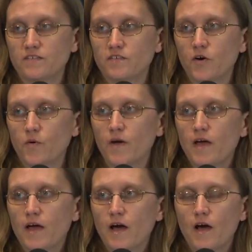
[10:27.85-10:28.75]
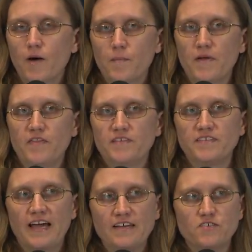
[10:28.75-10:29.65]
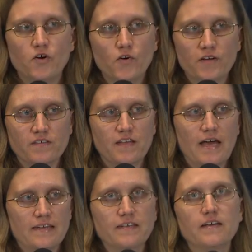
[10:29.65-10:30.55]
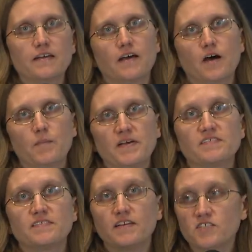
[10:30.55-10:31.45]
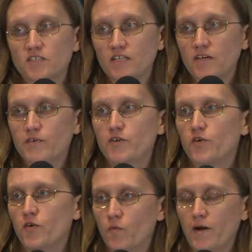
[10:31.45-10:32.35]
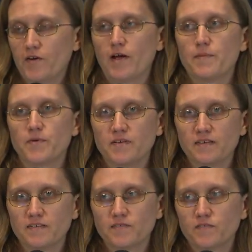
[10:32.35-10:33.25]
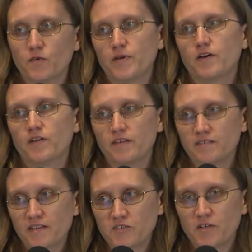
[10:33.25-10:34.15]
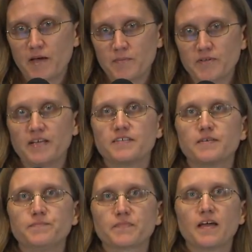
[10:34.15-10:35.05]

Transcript: So um, the sad joke is that um, essentially, we don't know why you're hypertensive, so we call it essential hypertension.